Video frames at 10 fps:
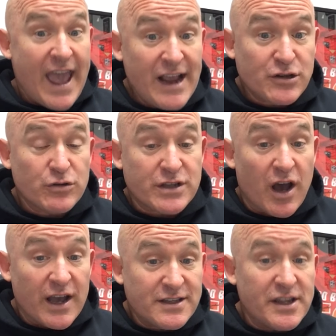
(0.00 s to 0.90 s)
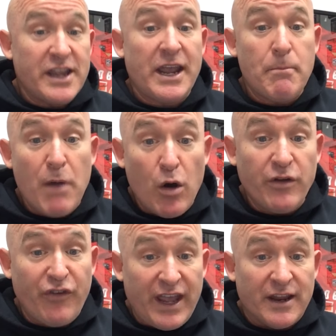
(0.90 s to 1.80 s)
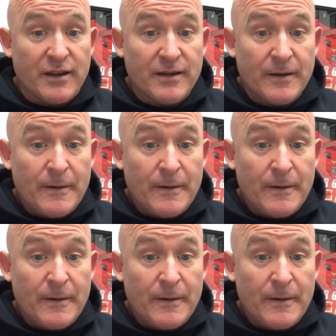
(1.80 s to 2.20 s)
Exercise and then you get motivated.